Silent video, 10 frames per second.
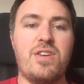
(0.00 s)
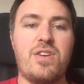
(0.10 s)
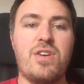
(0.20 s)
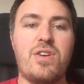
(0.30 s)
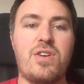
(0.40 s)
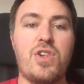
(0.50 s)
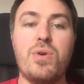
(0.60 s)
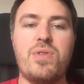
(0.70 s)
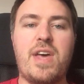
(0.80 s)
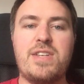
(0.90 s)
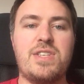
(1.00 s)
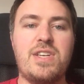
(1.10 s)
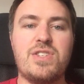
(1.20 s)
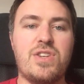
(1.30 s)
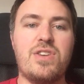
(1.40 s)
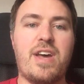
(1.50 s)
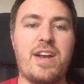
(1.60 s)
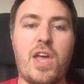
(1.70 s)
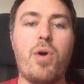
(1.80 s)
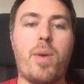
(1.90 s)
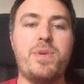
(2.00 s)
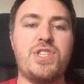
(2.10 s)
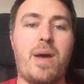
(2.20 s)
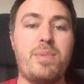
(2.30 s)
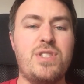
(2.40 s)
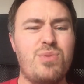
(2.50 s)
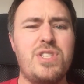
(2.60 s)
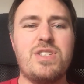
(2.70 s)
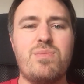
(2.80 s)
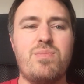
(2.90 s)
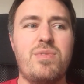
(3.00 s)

conclude their season and go up as champions, which is,